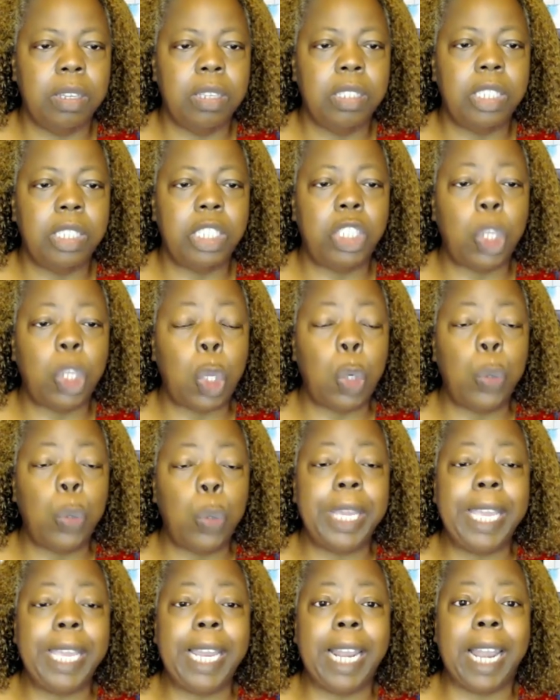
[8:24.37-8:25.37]

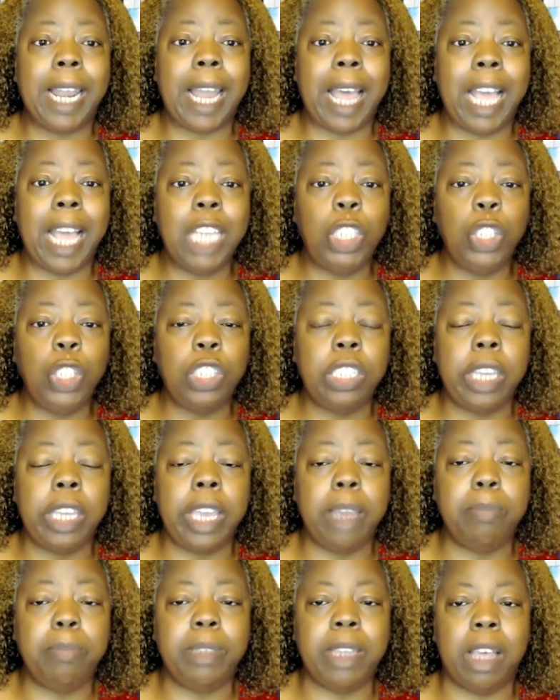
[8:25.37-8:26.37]
So Elijah
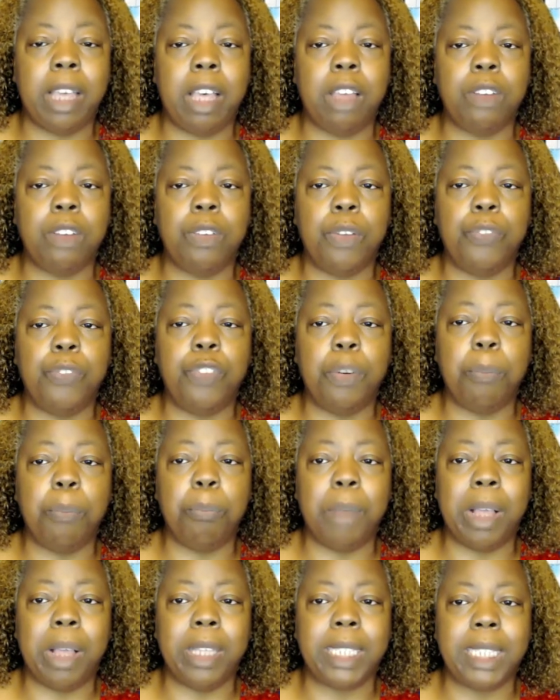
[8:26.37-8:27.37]
came down
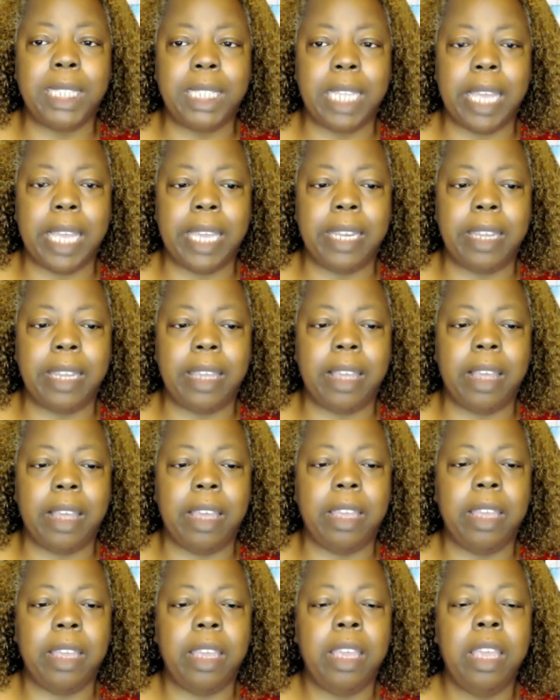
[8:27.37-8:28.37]
from Mount
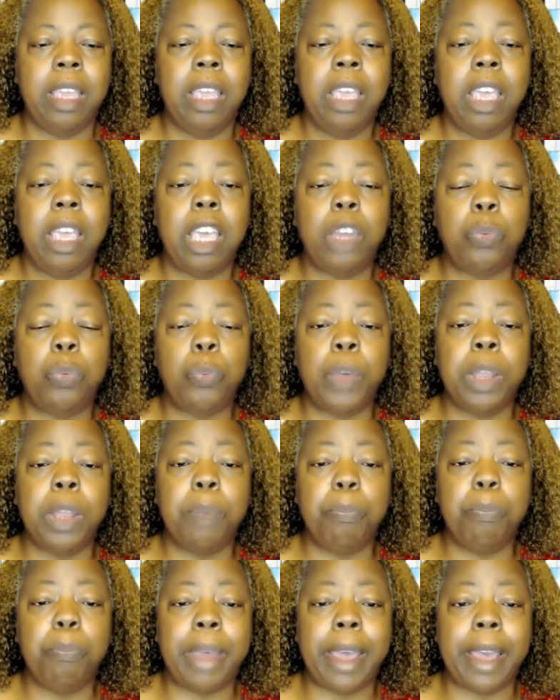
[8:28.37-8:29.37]
Sinai and
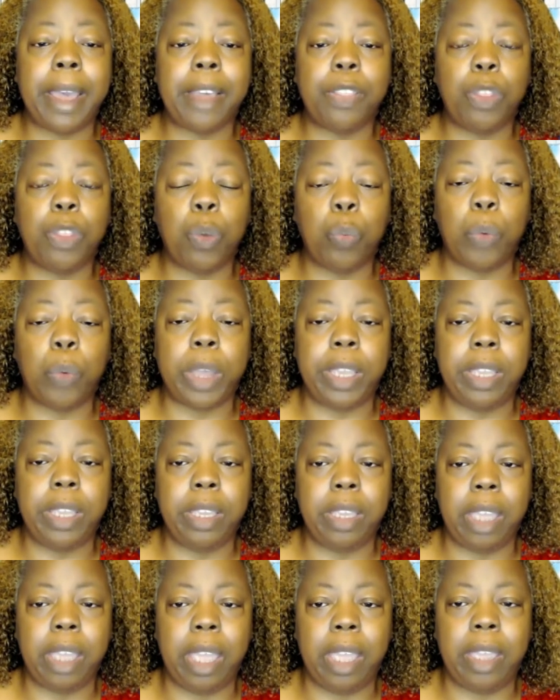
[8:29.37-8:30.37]
went back the way
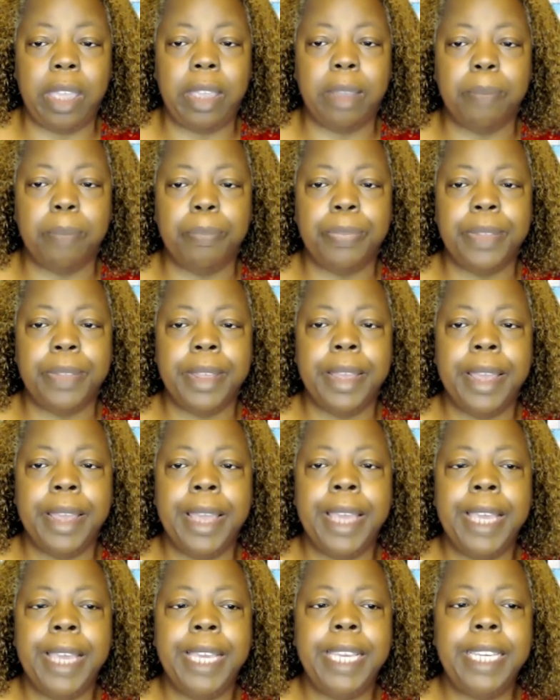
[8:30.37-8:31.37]
he came.
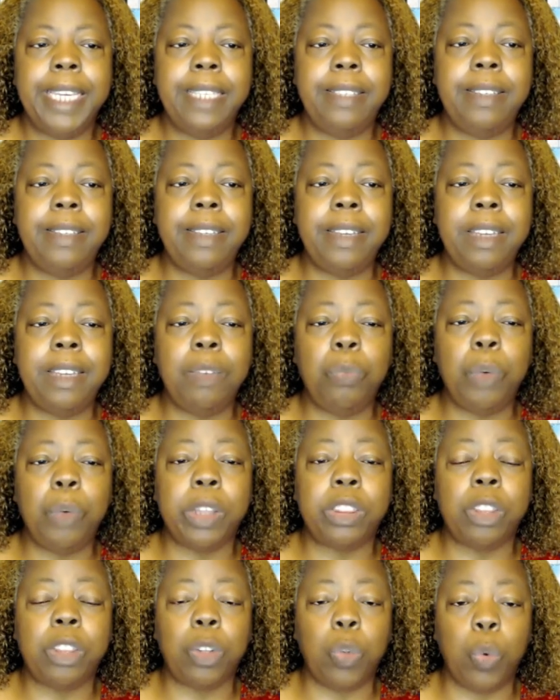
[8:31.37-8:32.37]
He did
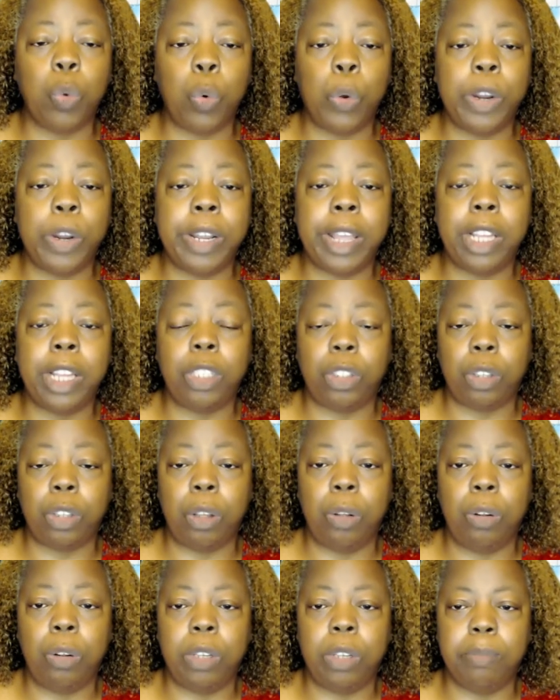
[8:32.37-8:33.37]
what the Lord had
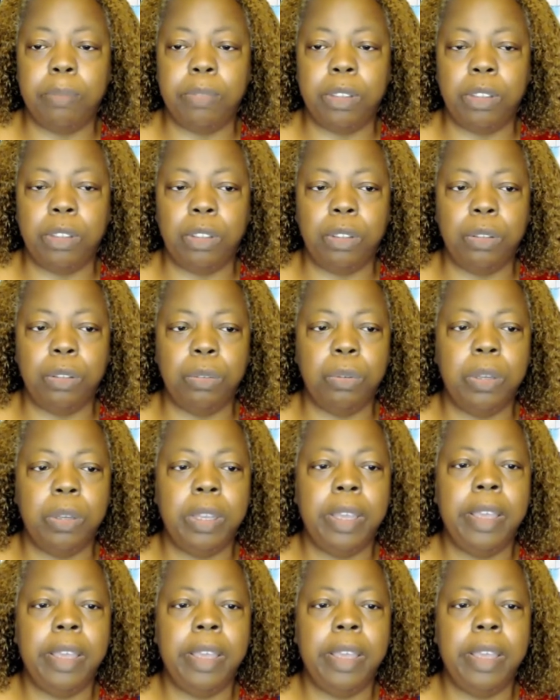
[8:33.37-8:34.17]
told him to do.